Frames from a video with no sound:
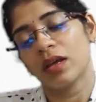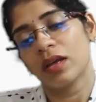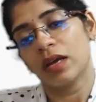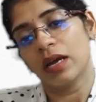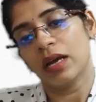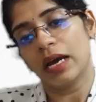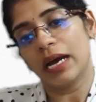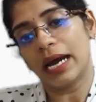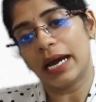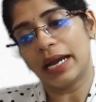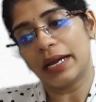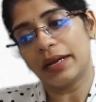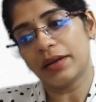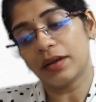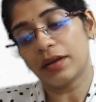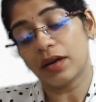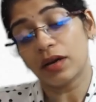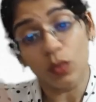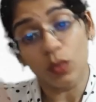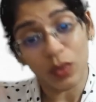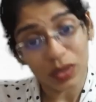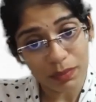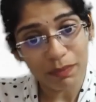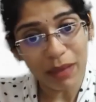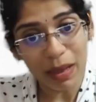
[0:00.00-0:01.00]
And
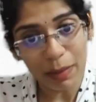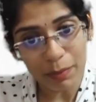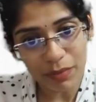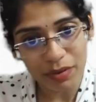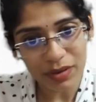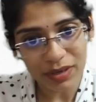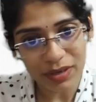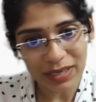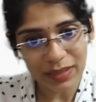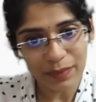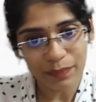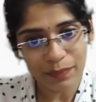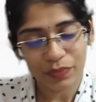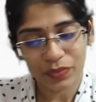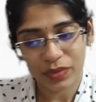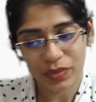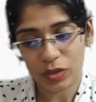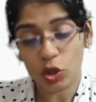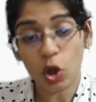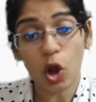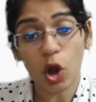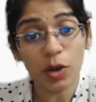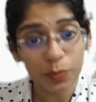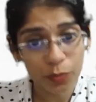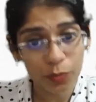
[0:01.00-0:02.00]
with memory,
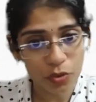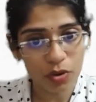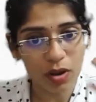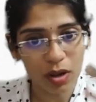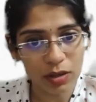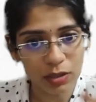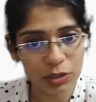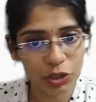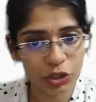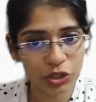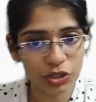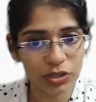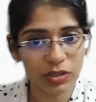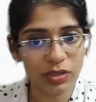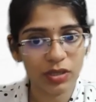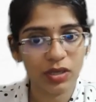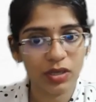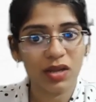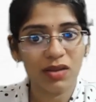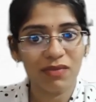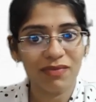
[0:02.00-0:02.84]
thought production.